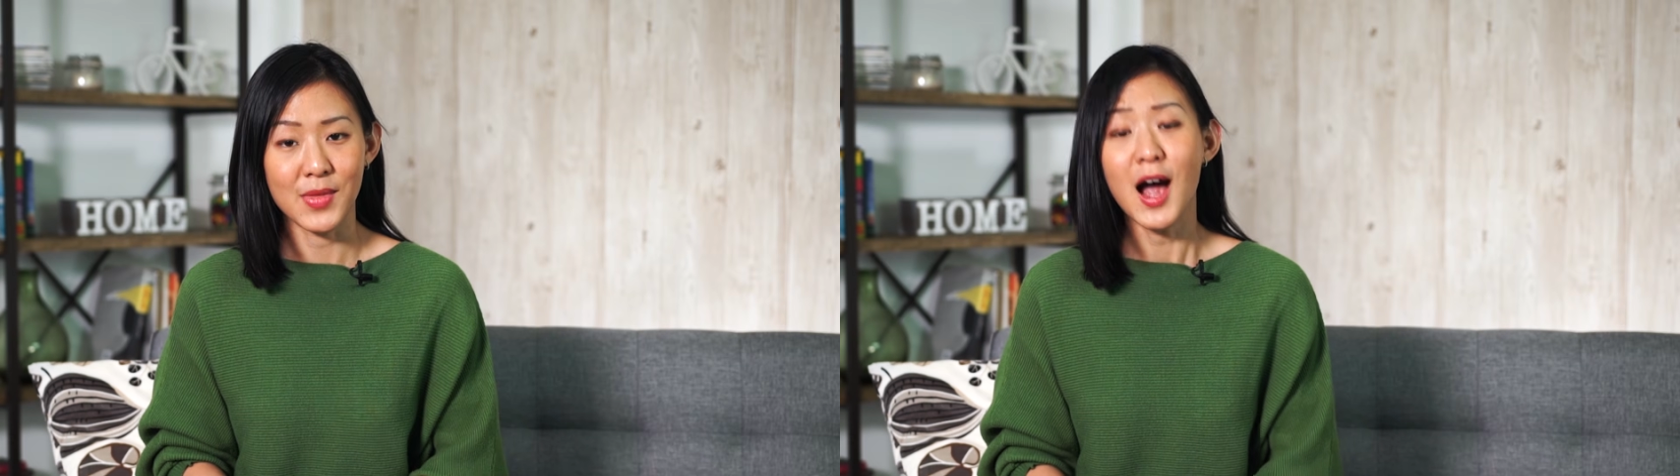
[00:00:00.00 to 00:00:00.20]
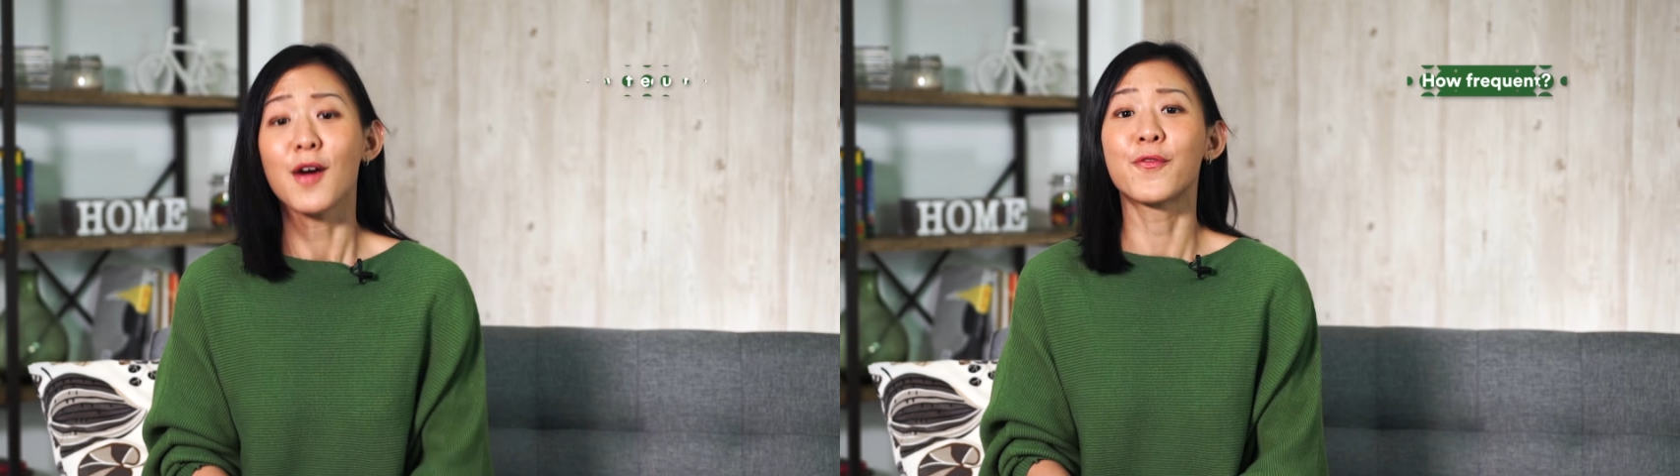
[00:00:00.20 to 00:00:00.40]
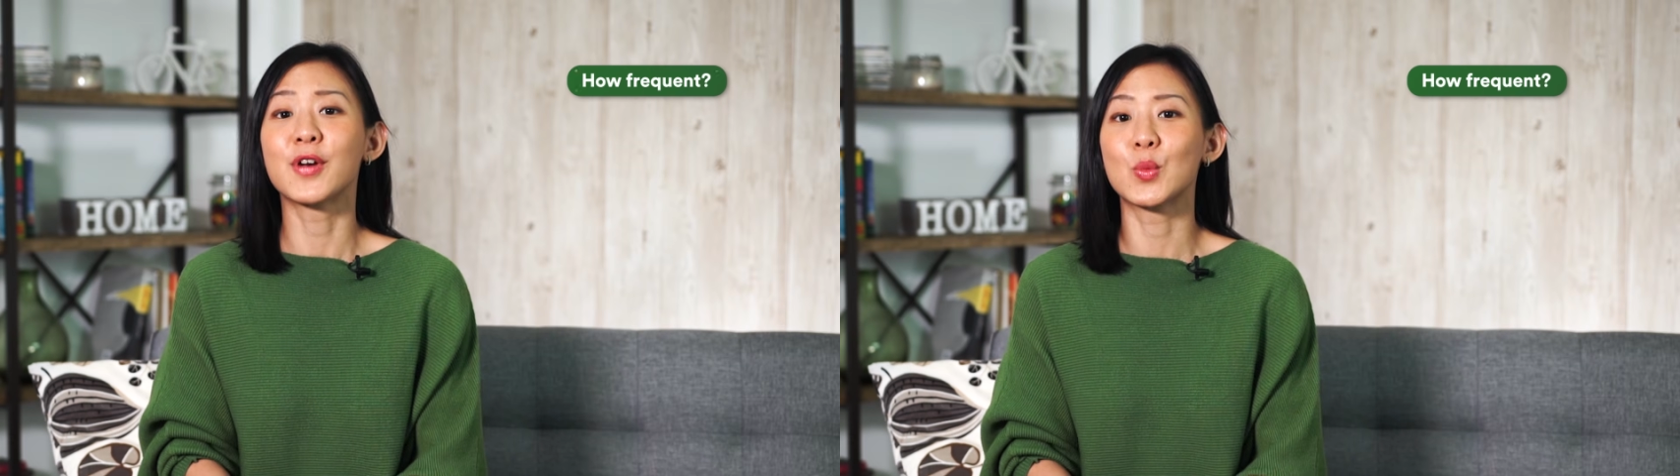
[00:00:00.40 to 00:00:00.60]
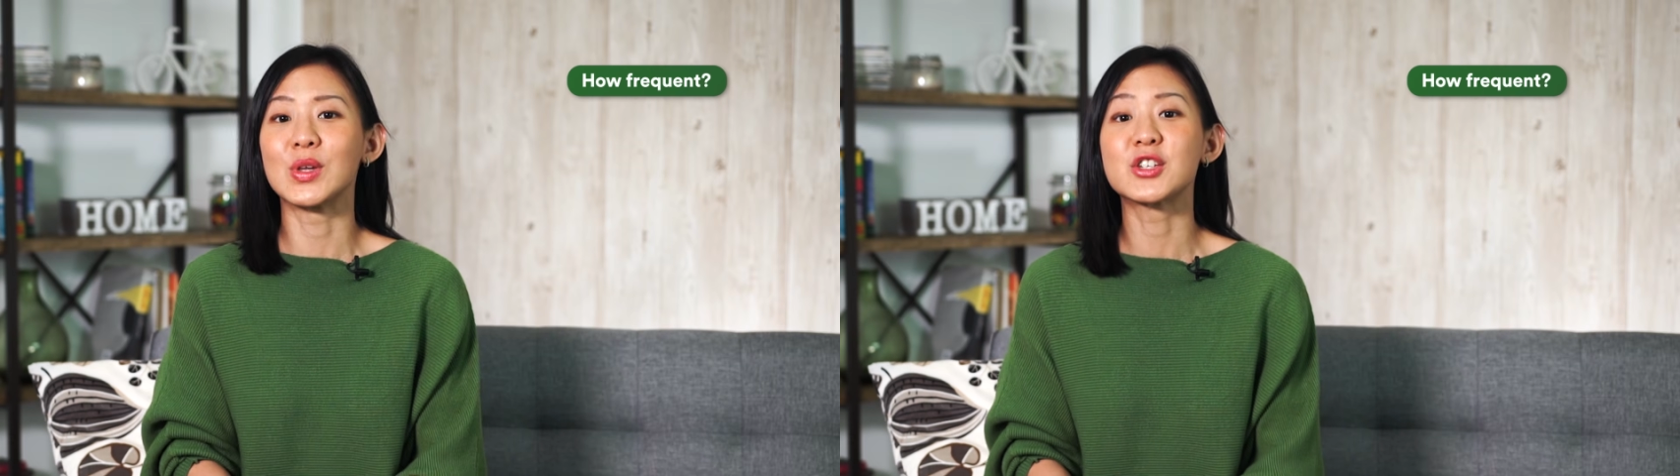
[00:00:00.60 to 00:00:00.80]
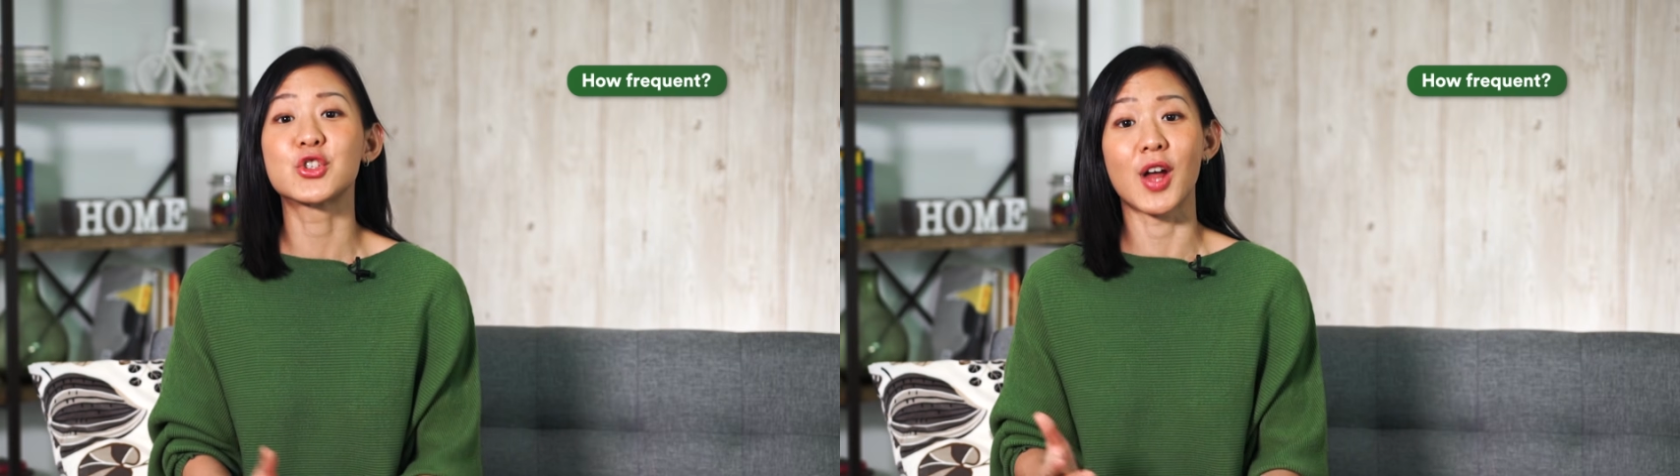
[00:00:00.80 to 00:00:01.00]
how
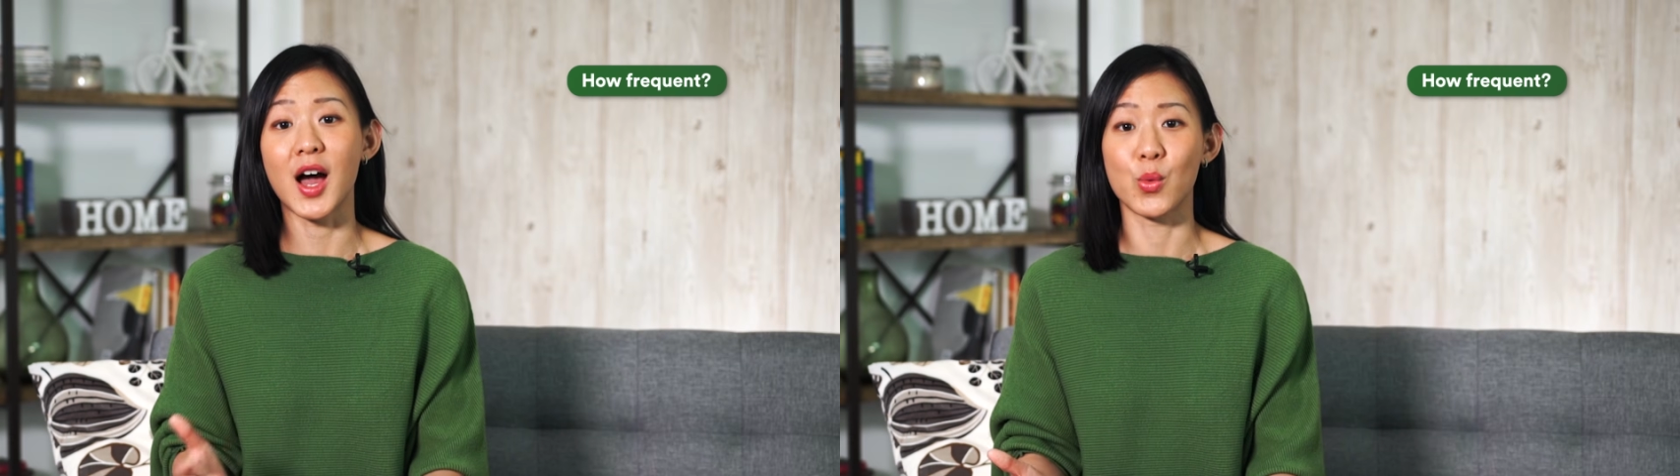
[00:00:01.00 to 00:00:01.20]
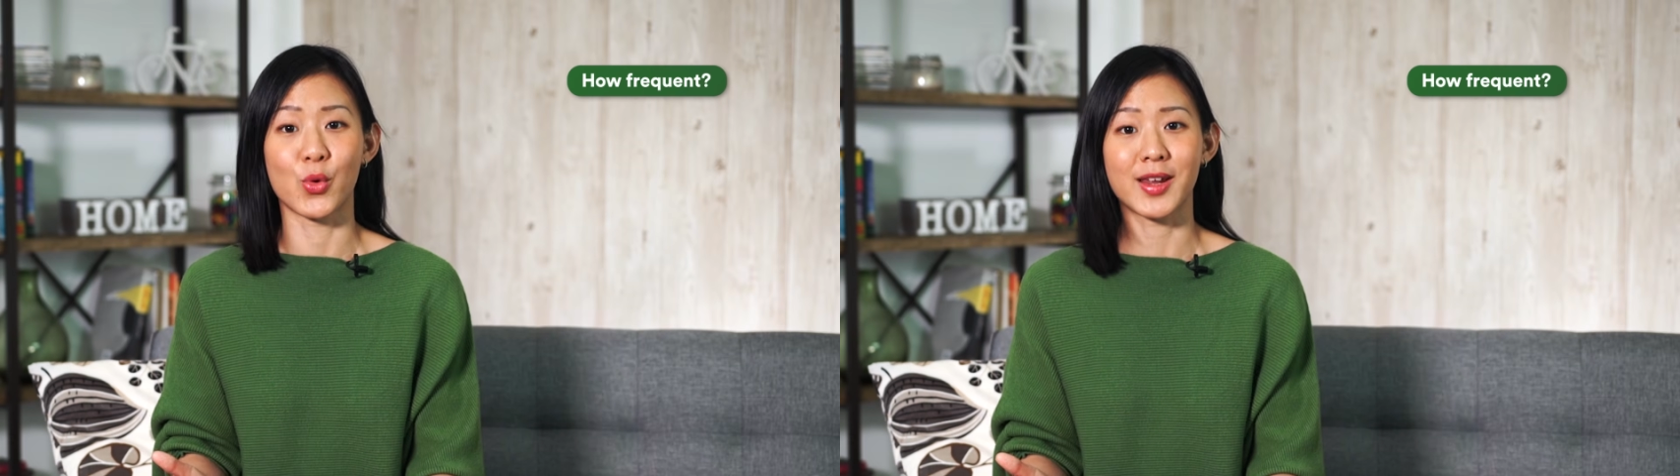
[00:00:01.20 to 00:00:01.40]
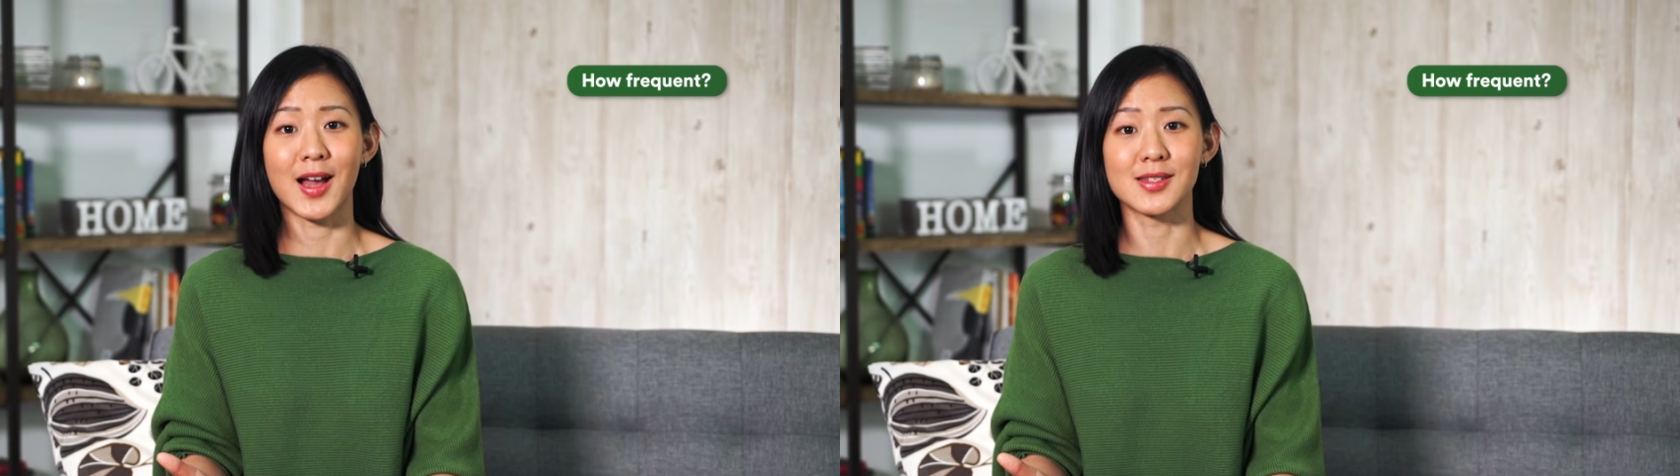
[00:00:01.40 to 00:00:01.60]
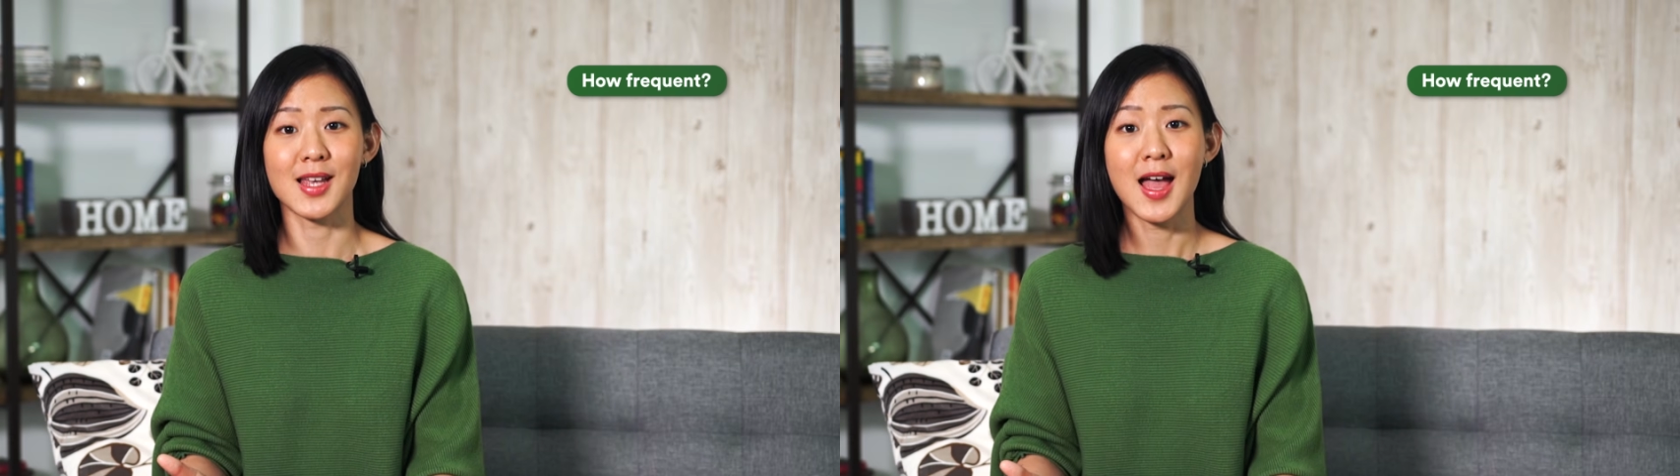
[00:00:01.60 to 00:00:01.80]
frequent should I work out?